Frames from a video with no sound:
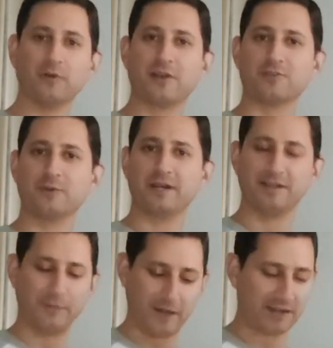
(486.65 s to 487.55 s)
works right out
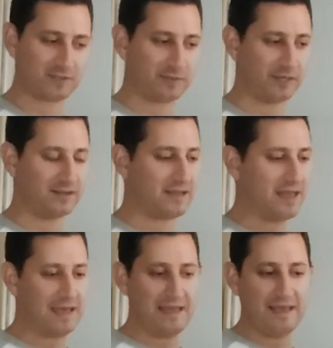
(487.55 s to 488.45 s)
of the box, but
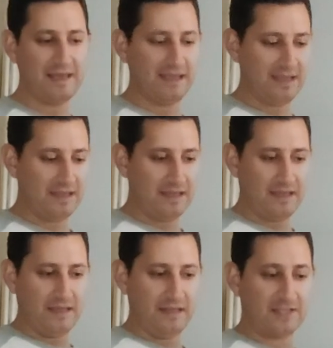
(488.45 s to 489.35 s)

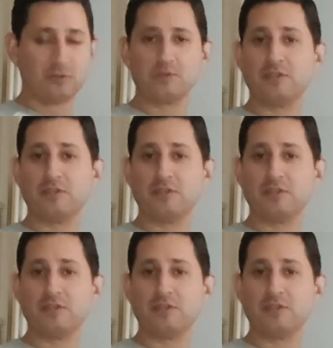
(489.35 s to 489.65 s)
this